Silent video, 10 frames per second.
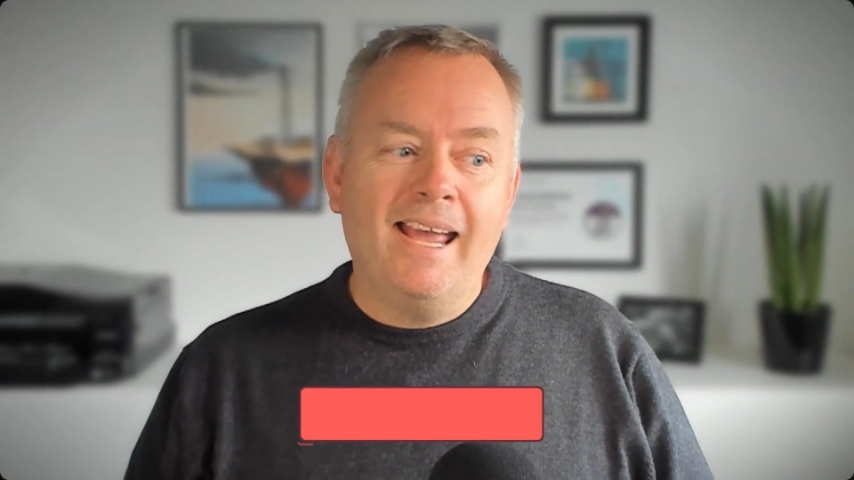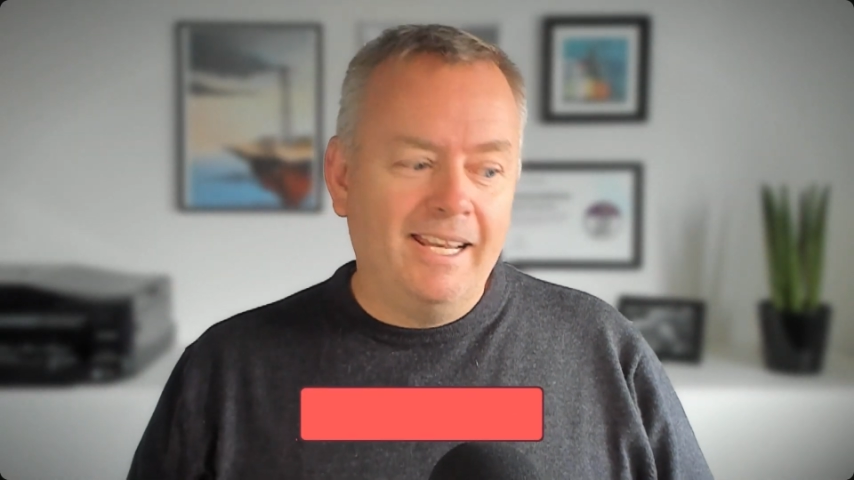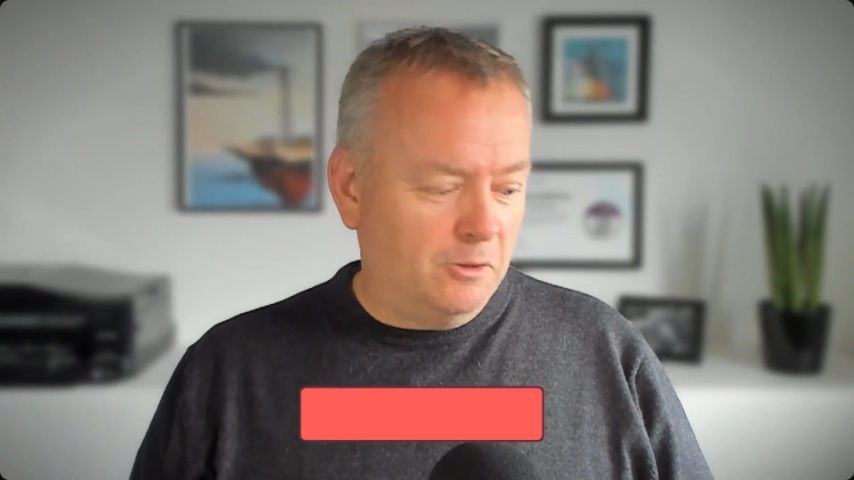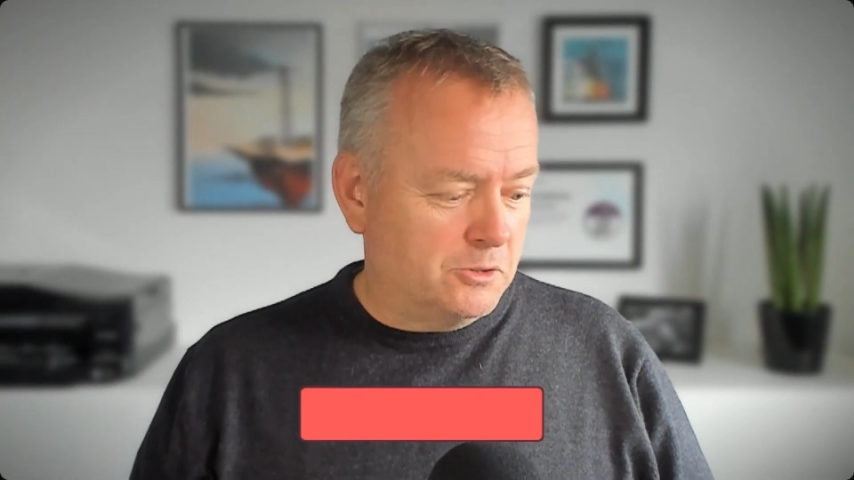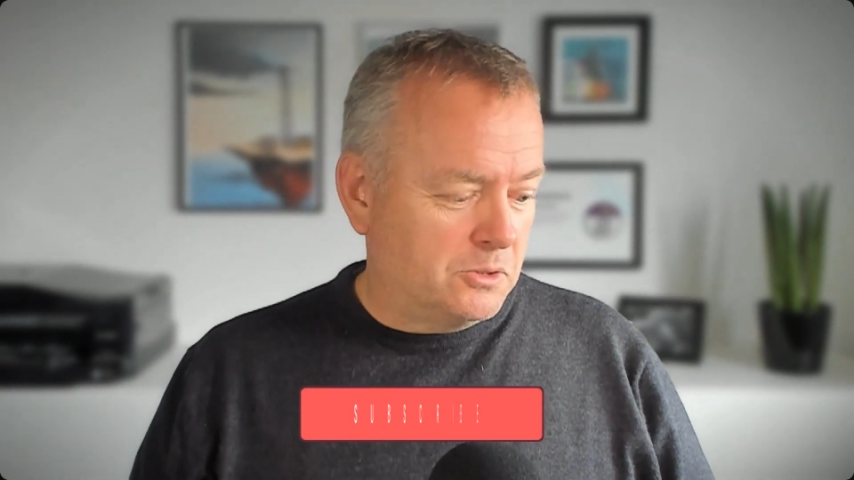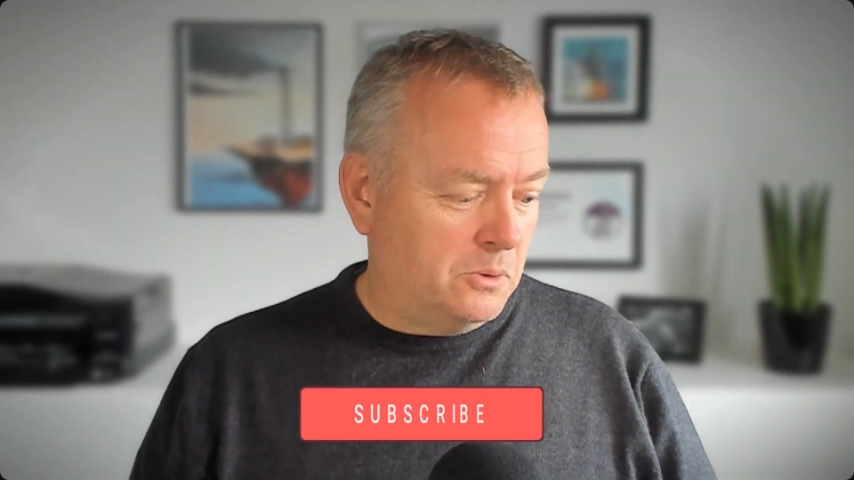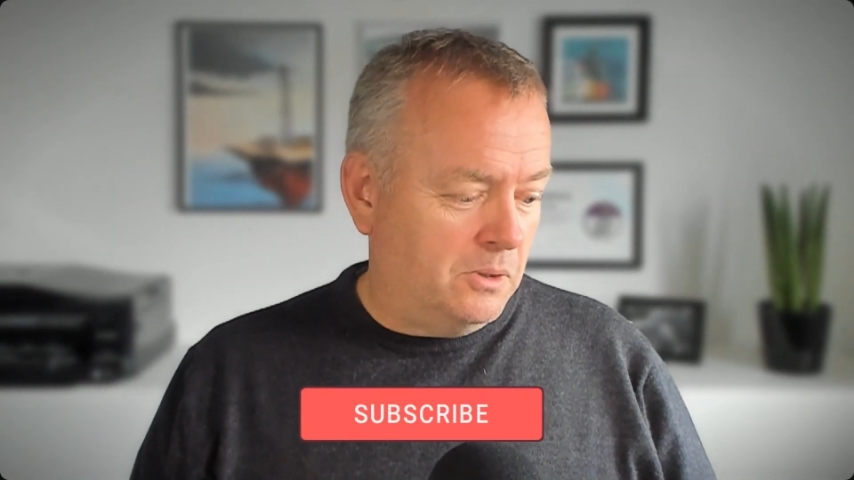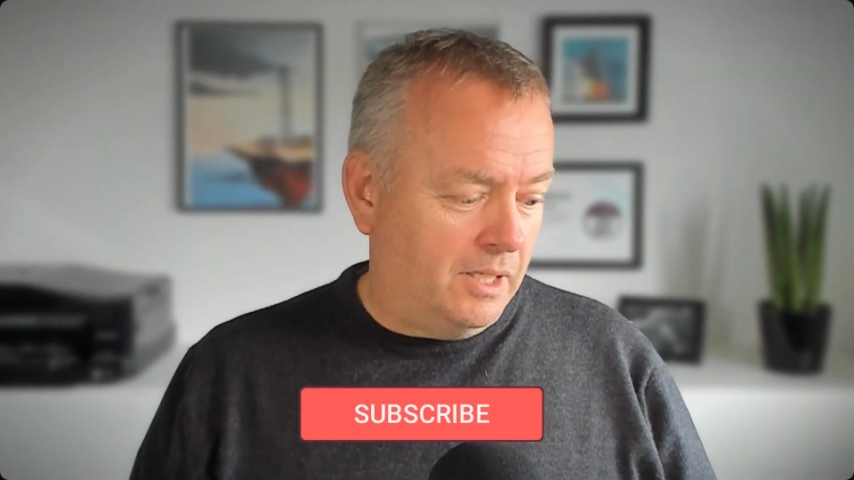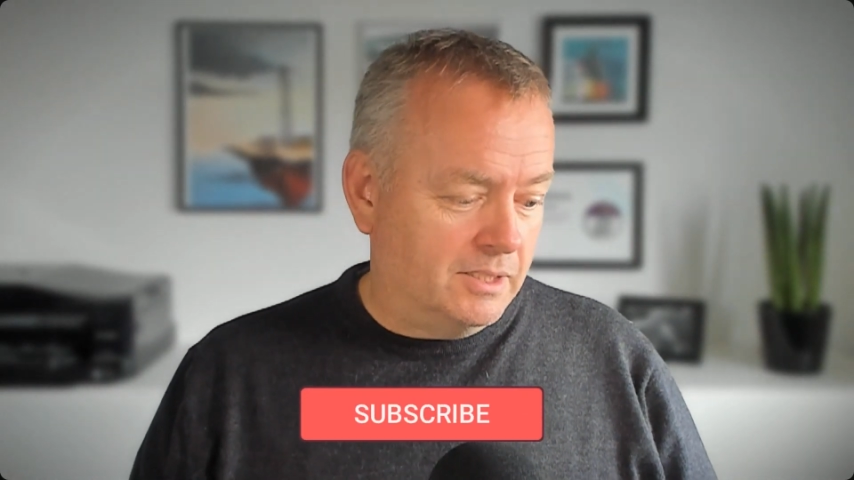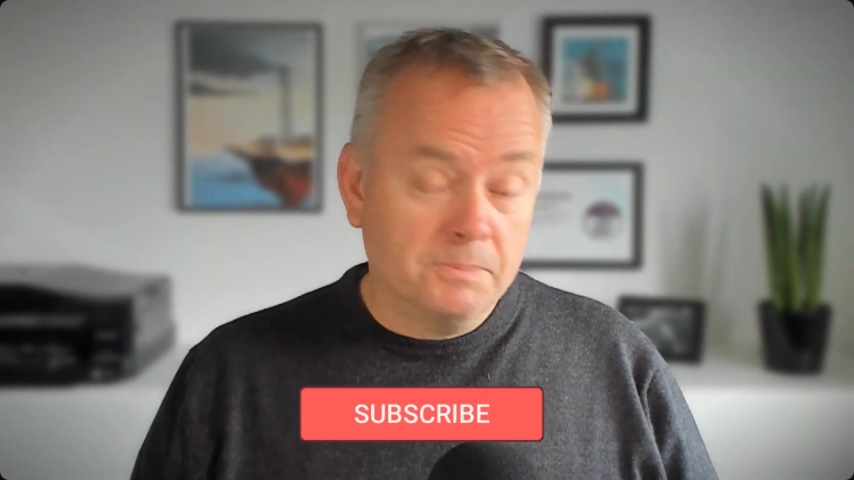And also
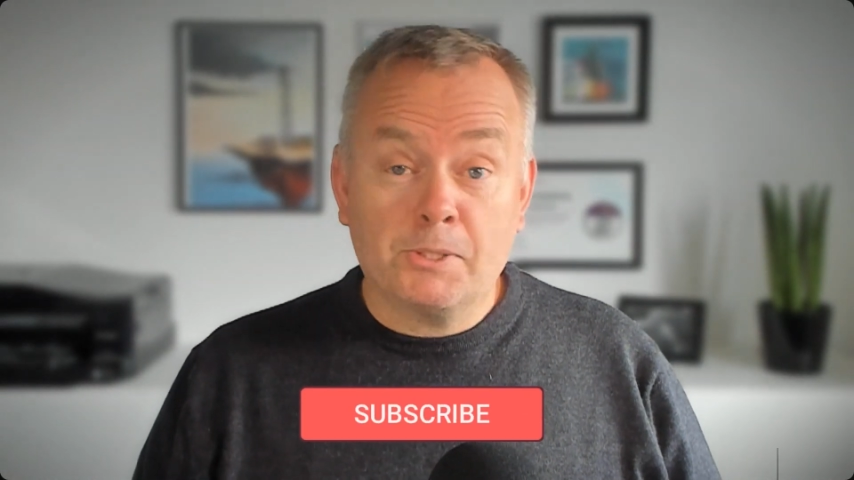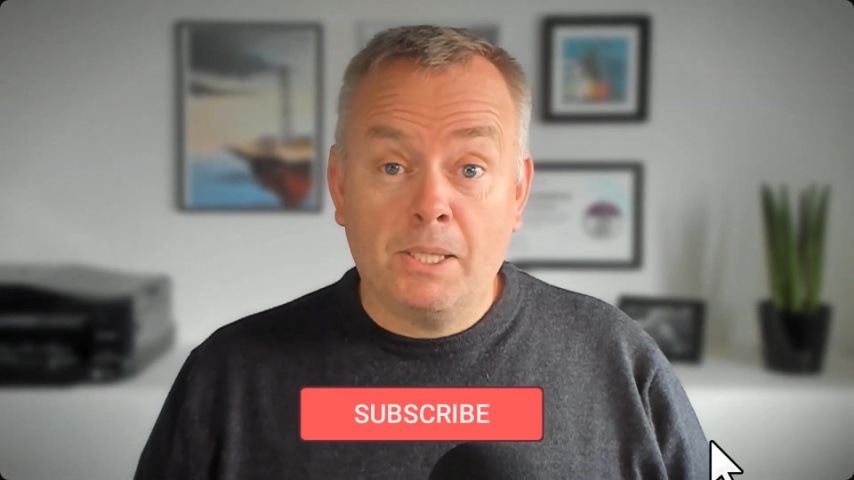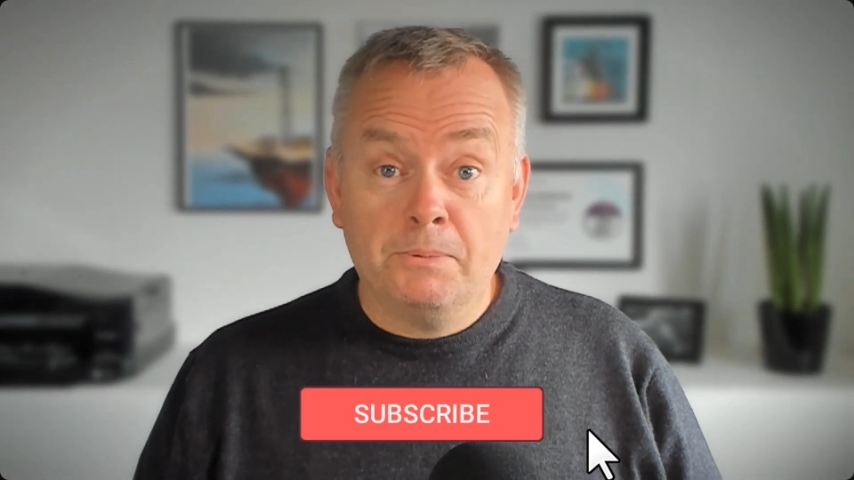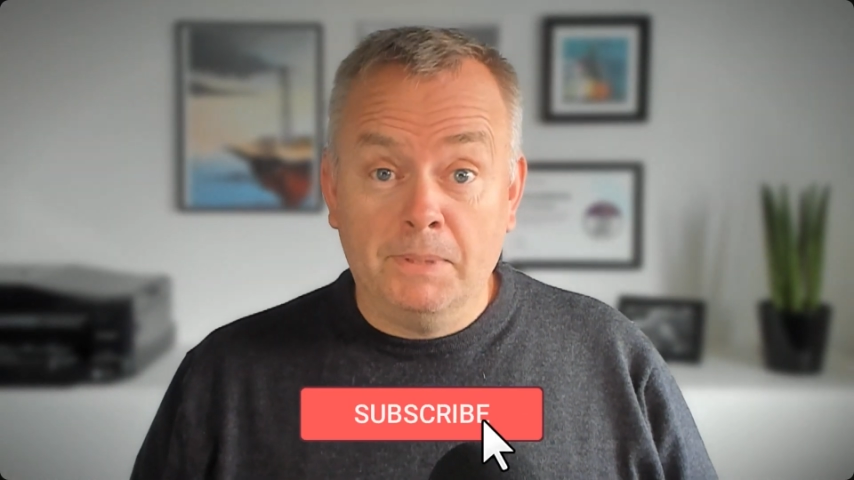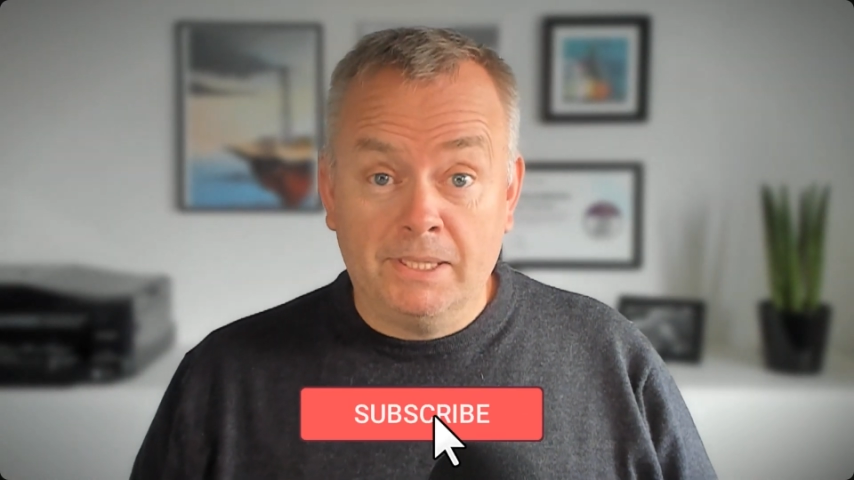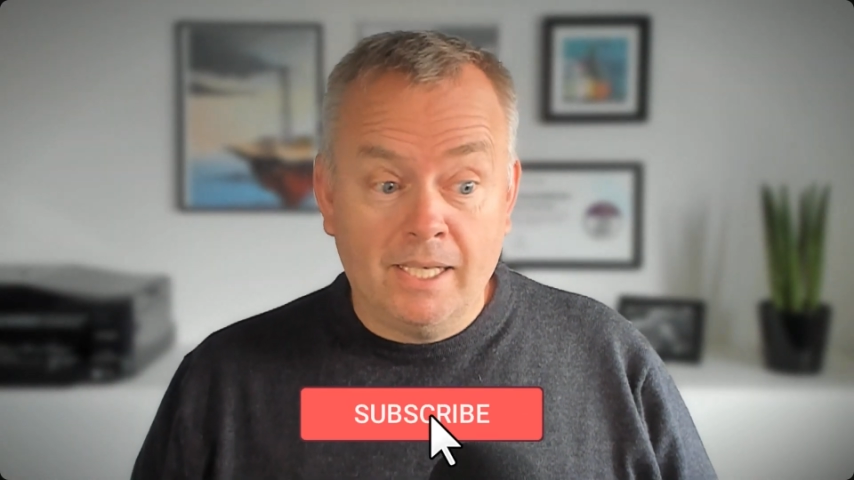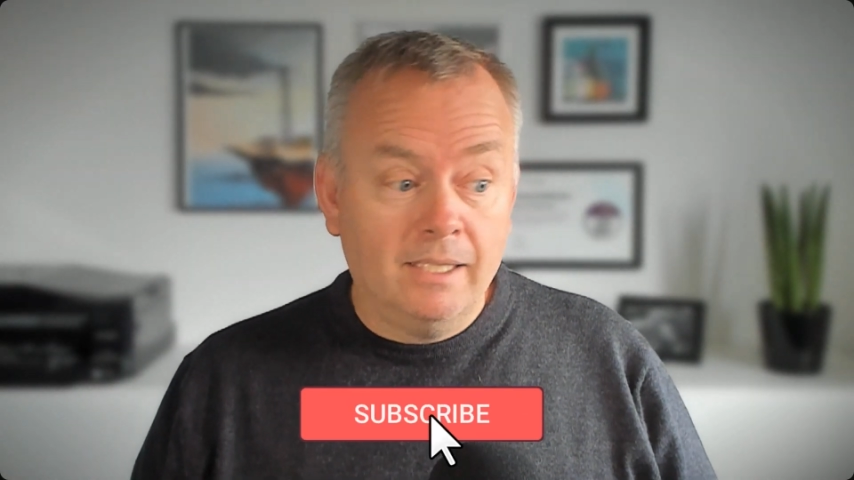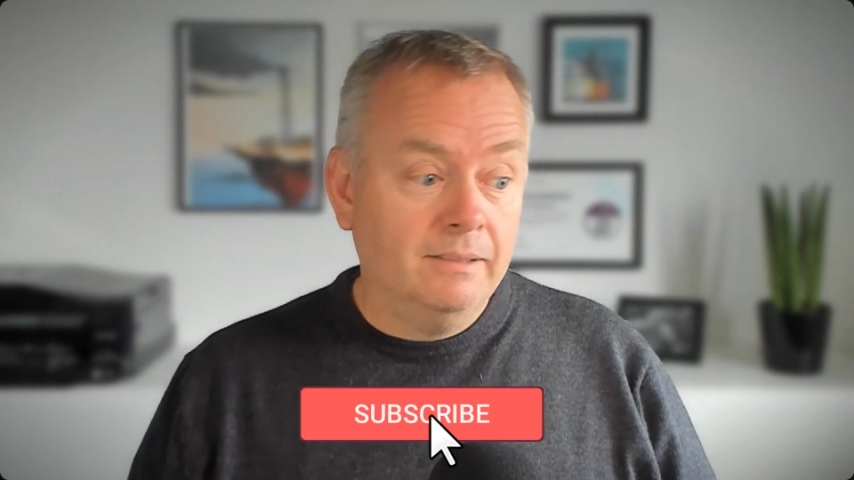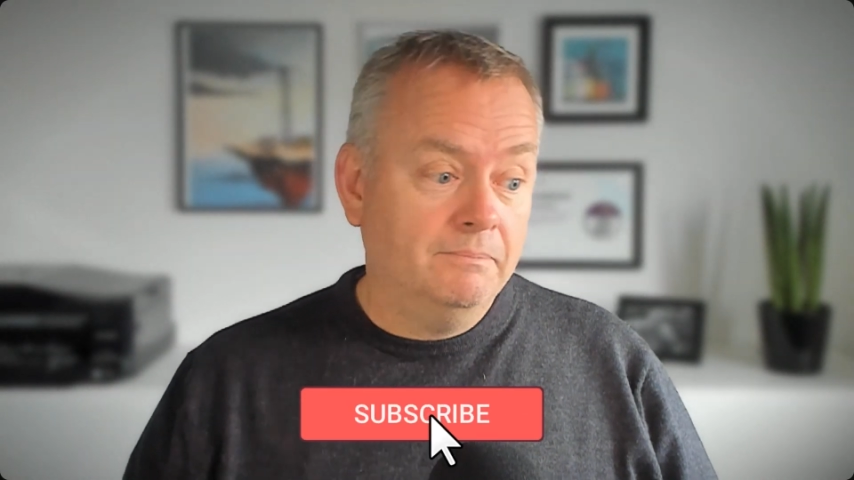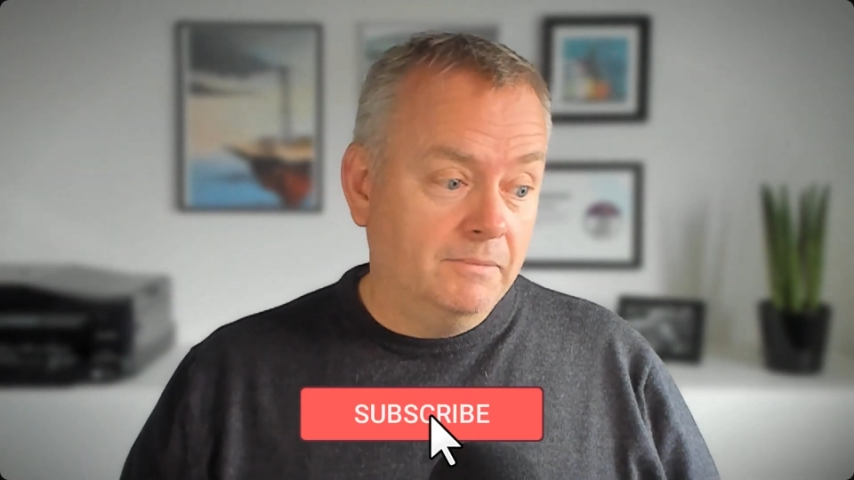uh, subscribe to my
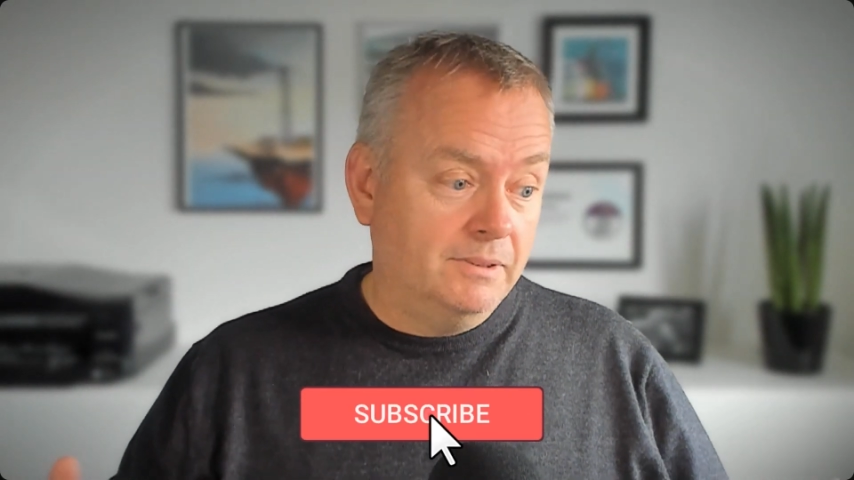channel.